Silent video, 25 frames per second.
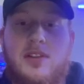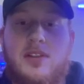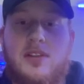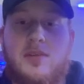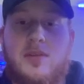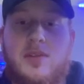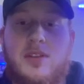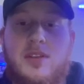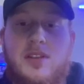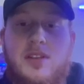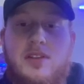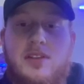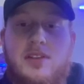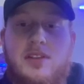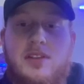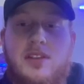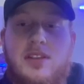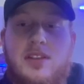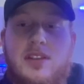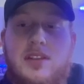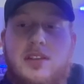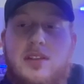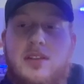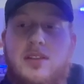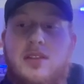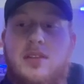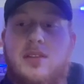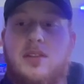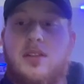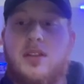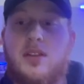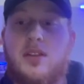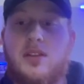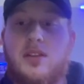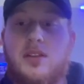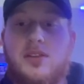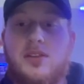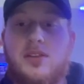especially in
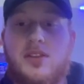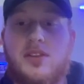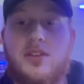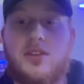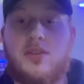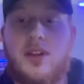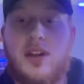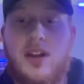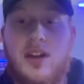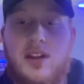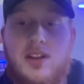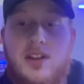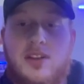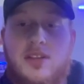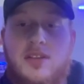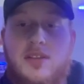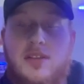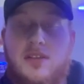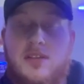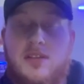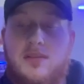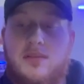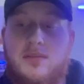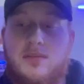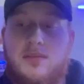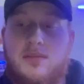allergic reactions.